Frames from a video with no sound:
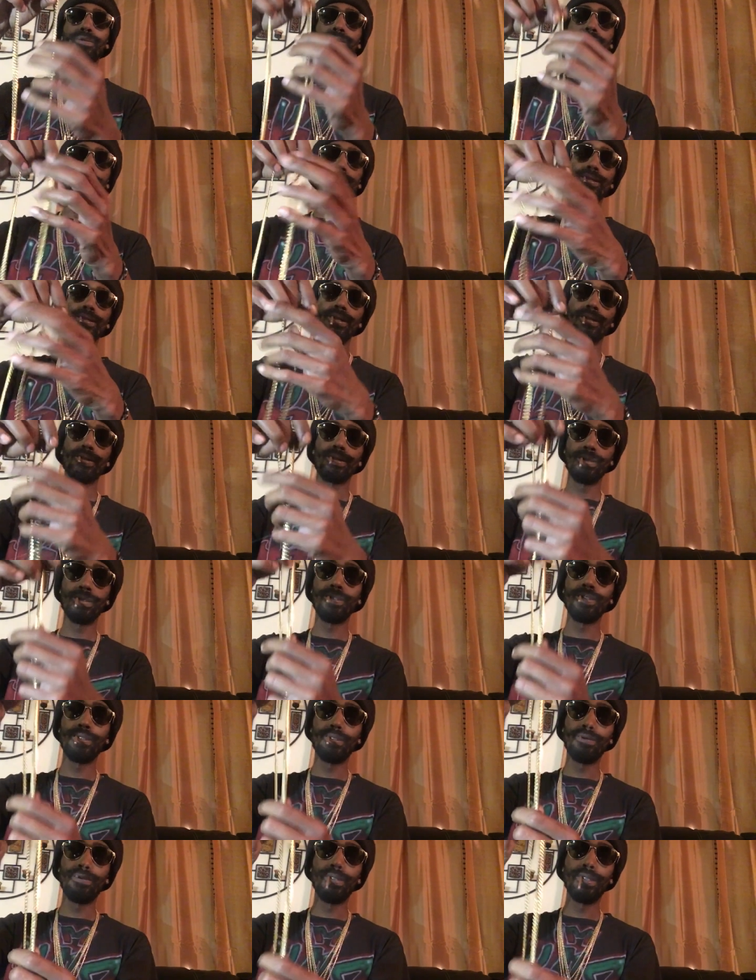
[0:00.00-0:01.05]
26, this
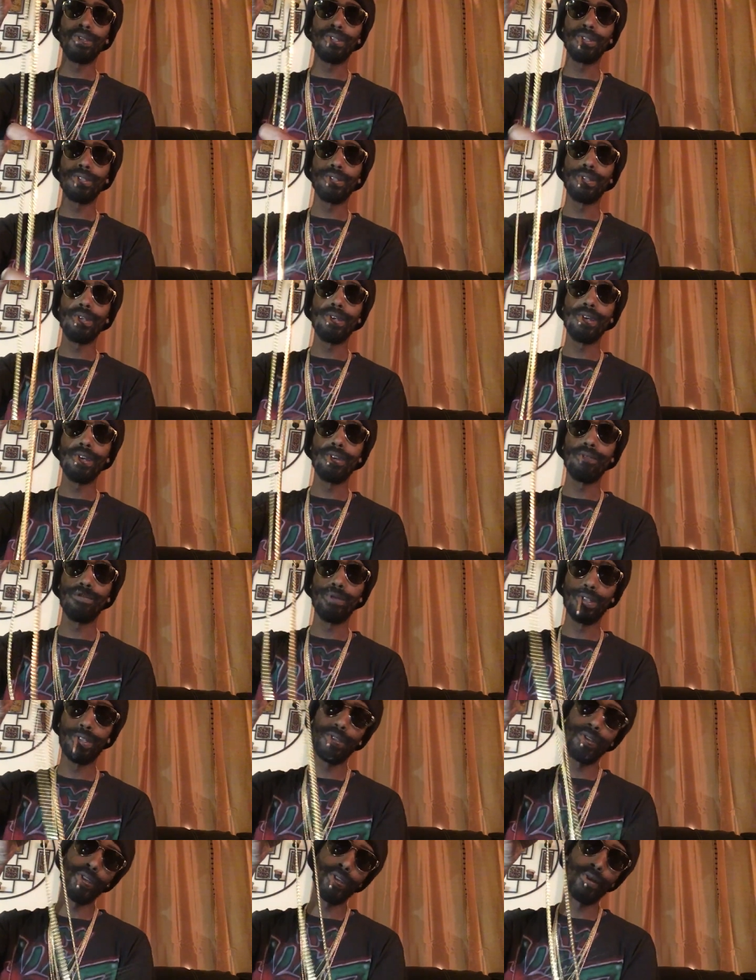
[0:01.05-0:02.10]
is 26 and a half,
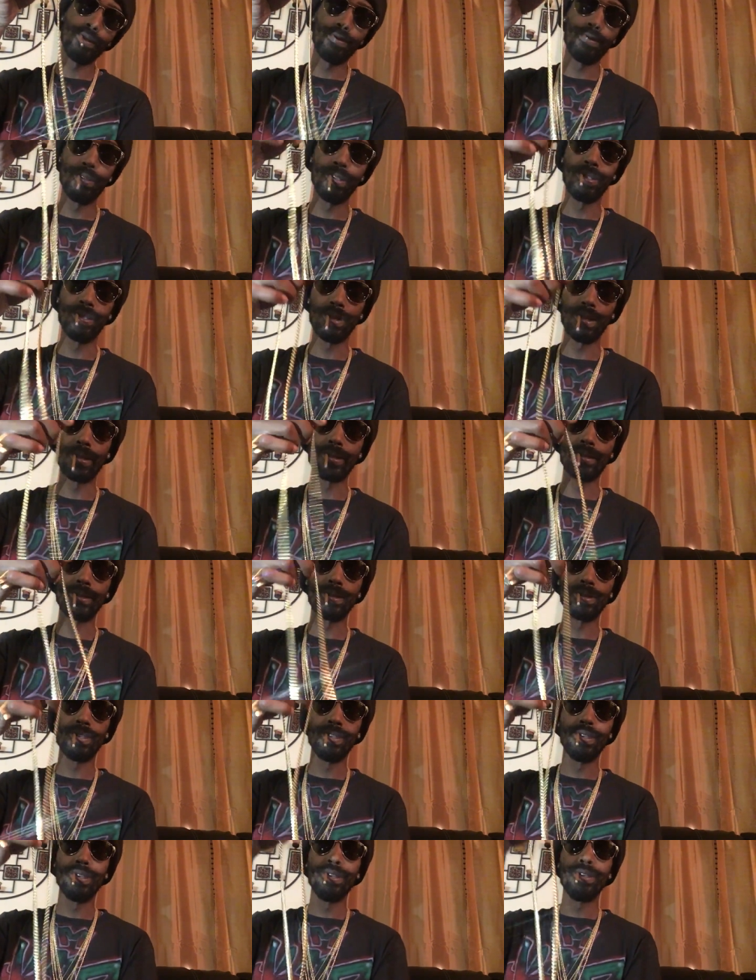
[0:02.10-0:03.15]
but say 26
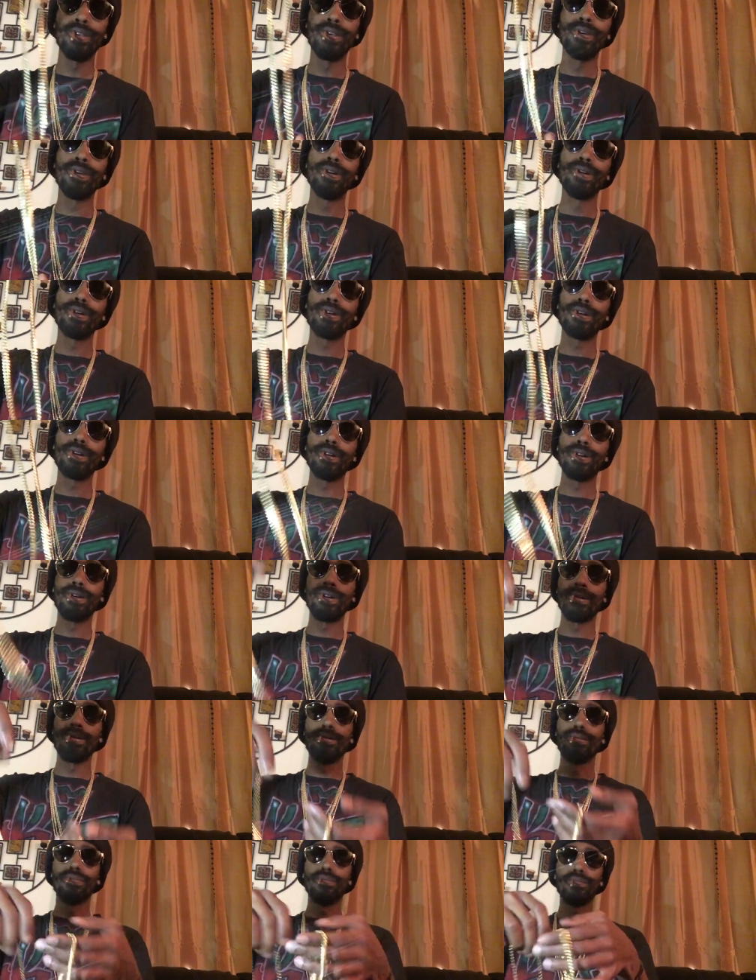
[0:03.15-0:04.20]

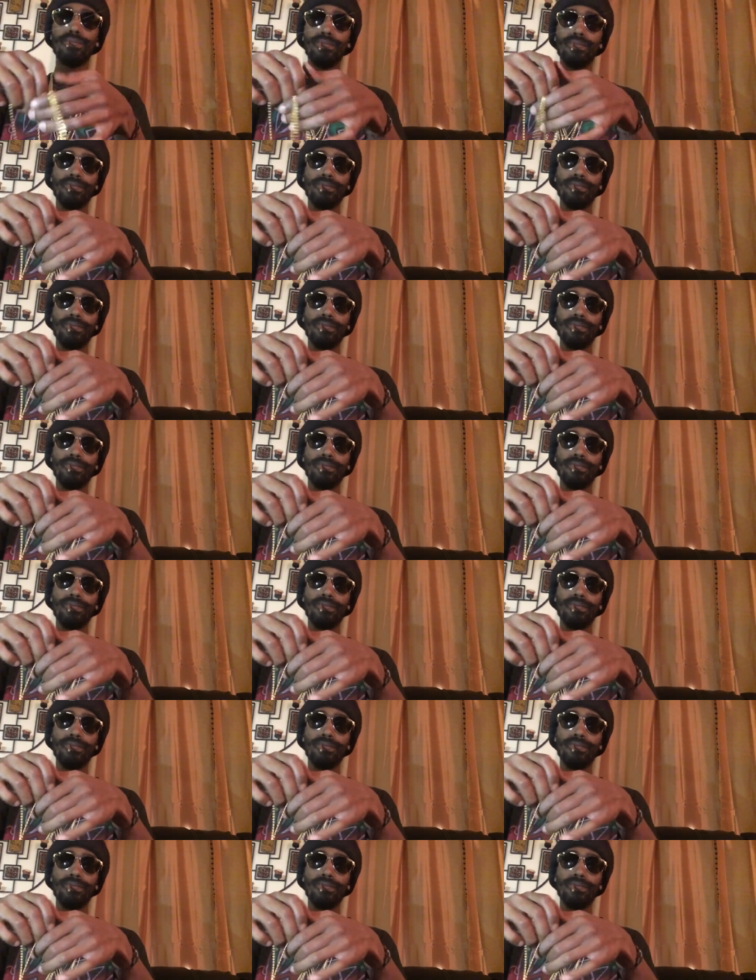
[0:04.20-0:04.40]
um,